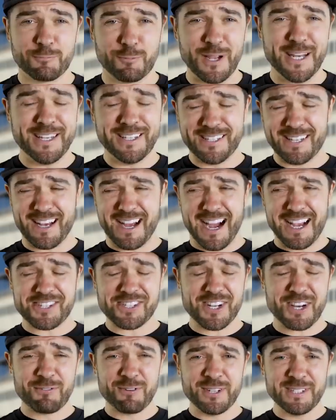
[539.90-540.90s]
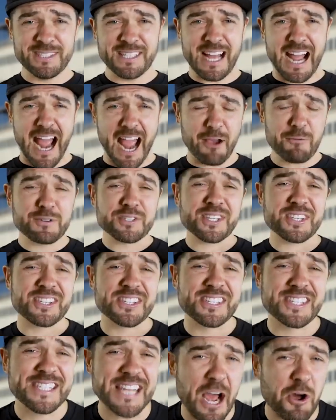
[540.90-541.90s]
When I saw one, I was
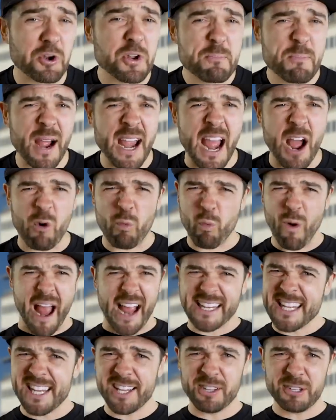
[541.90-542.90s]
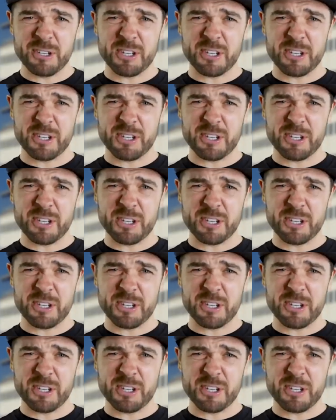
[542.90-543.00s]
astounded by how wacky it